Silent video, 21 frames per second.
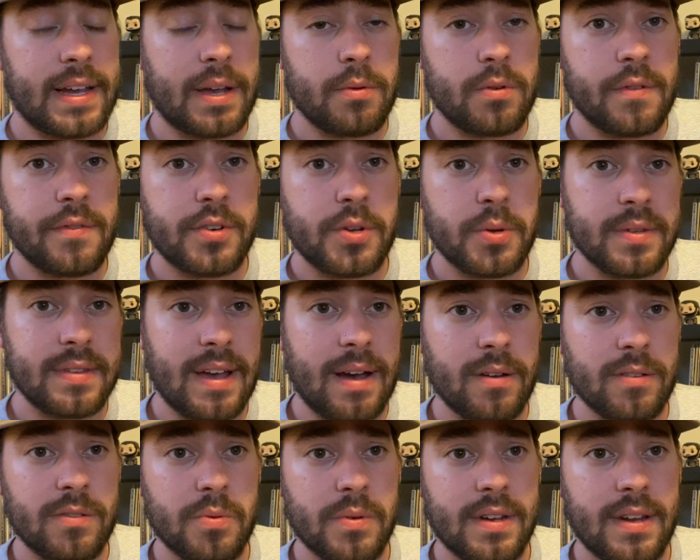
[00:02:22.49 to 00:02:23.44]
I went over to his
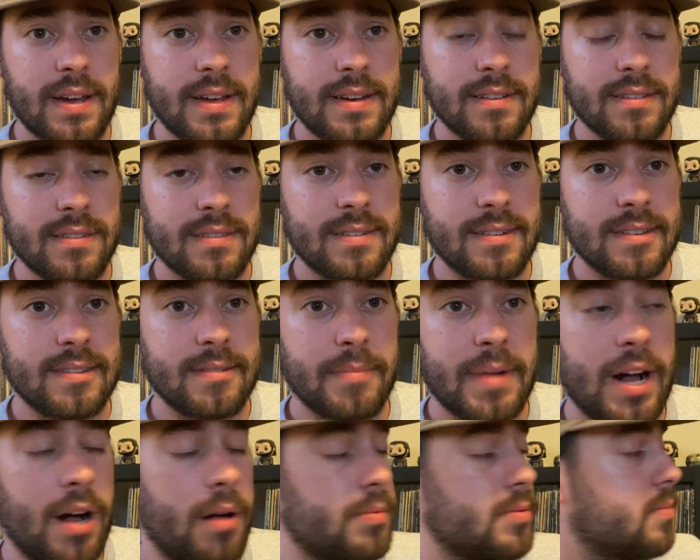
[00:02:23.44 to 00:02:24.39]
house one night to listen to some
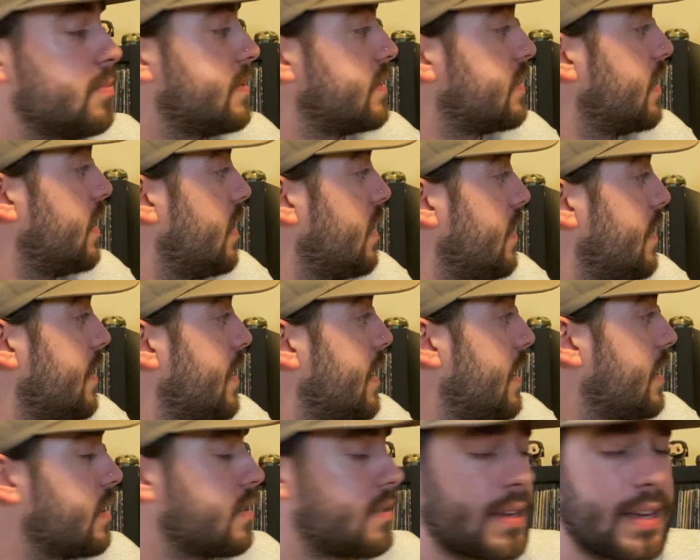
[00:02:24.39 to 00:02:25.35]
albums,
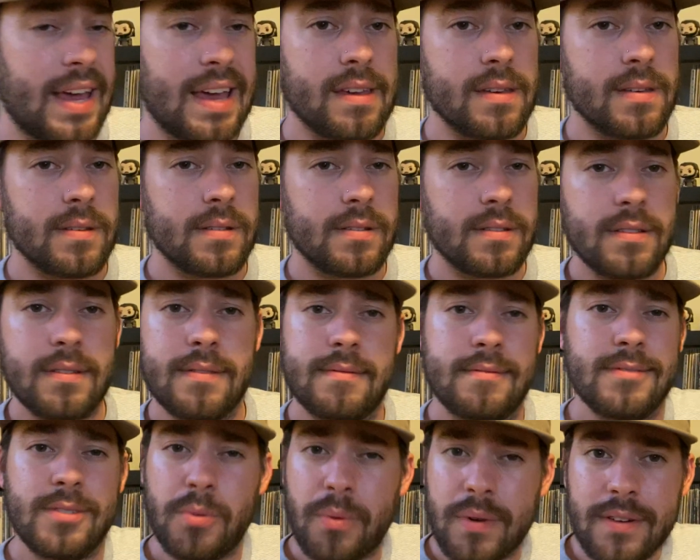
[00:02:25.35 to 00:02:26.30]
and he's like, "Hey,
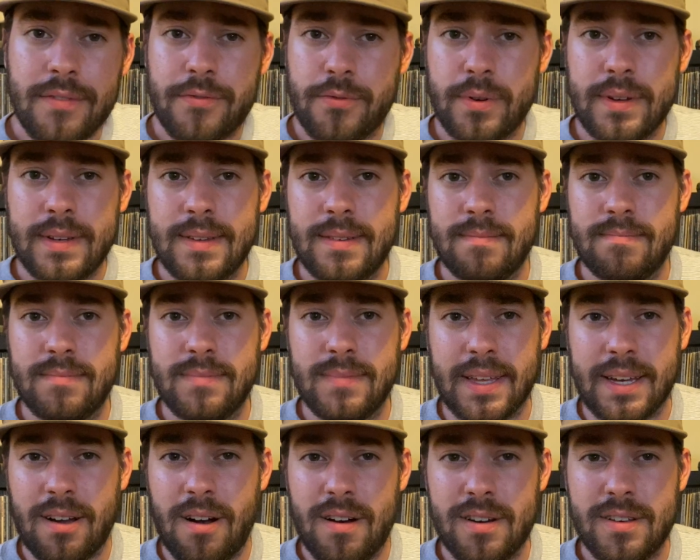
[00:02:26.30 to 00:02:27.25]
you want a free
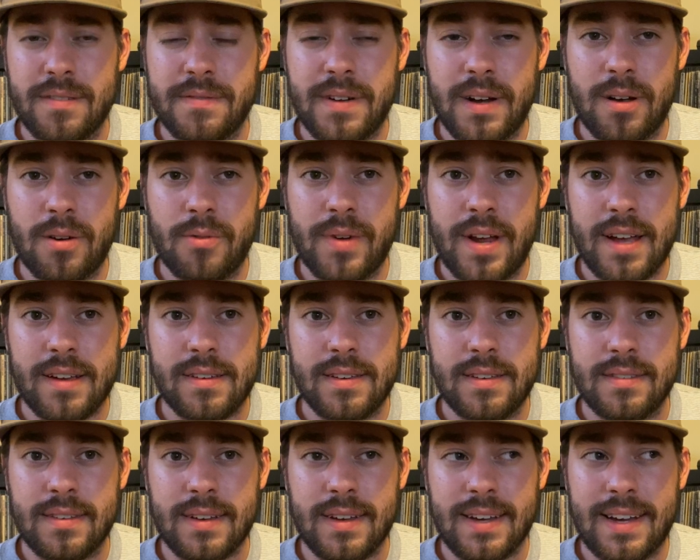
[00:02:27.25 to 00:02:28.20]
like audiophile rack?"
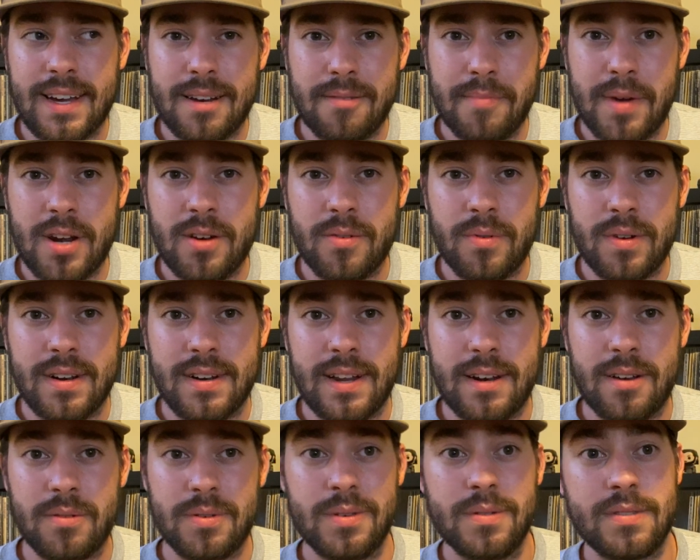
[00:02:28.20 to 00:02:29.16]
He's like, "I got a better one, and I
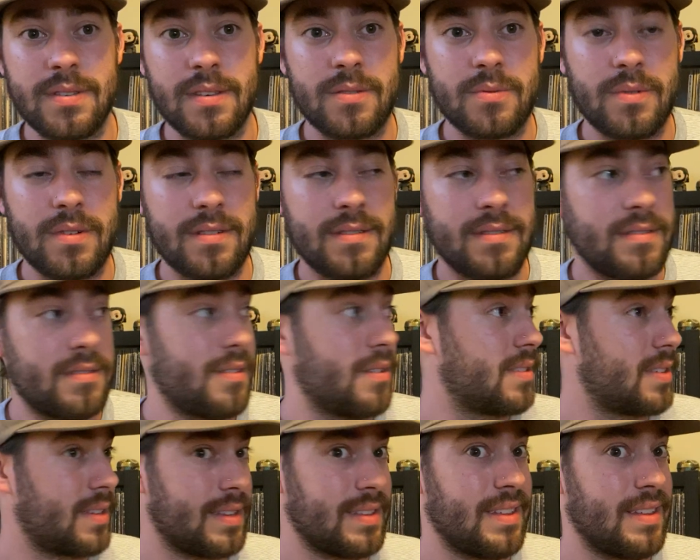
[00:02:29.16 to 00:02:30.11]
don't use this one." So I
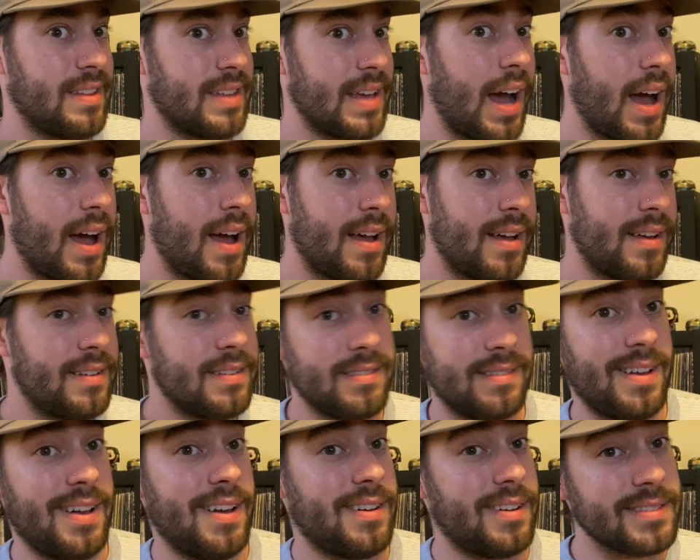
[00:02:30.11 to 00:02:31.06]
was like, "Yeah,
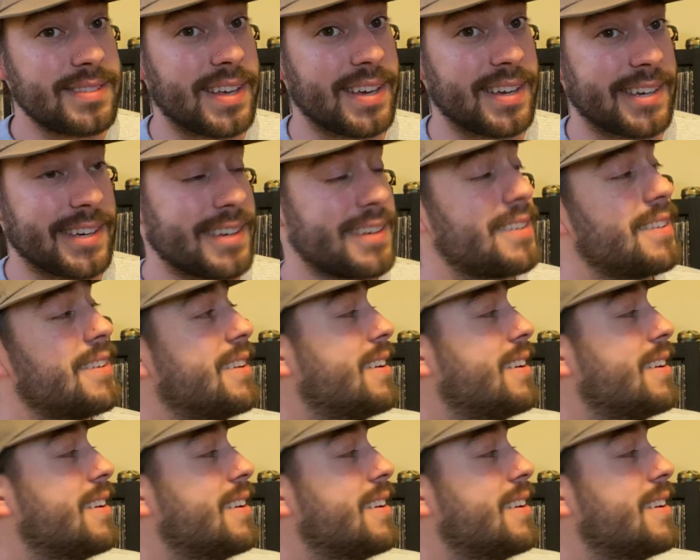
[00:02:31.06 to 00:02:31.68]
I'll take it."